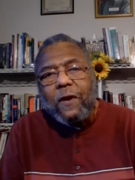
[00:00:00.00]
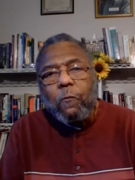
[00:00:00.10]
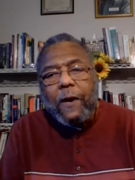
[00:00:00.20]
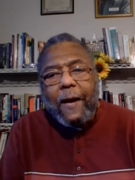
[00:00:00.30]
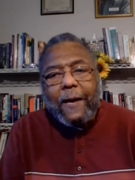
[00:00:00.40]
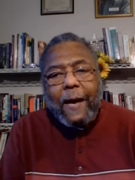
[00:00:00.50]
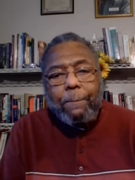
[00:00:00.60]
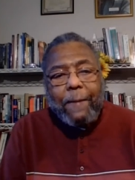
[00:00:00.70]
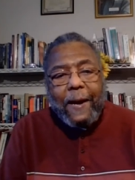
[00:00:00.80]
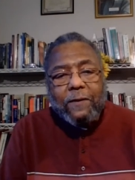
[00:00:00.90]
and when I
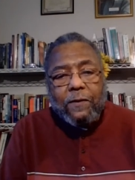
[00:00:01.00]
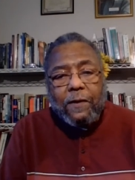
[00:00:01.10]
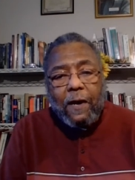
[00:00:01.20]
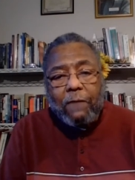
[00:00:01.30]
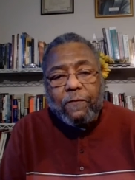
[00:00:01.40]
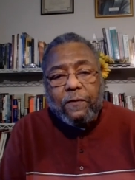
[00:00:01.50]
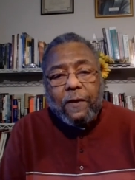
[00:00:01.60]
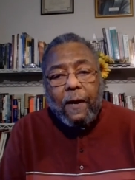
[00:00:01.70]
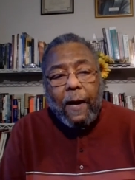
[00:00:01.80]
got back to the office,